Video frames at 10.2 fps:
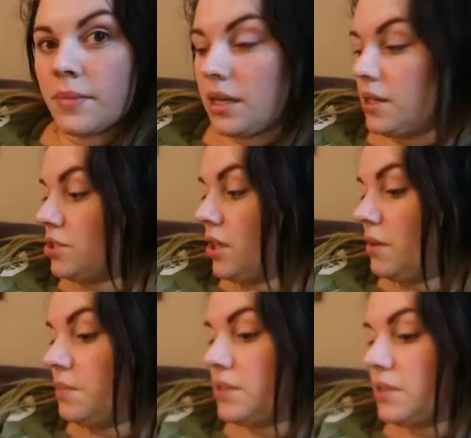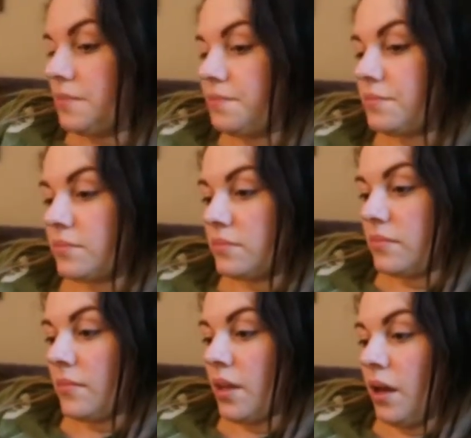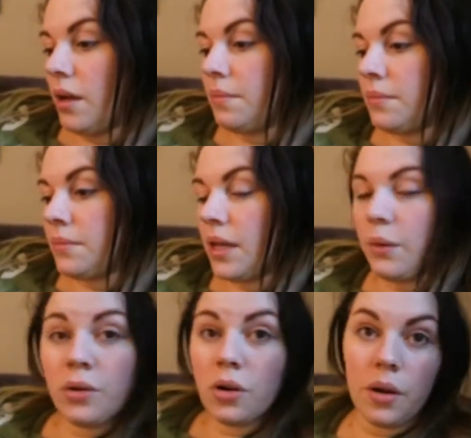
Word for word: And her pajamas. Yeah, we're not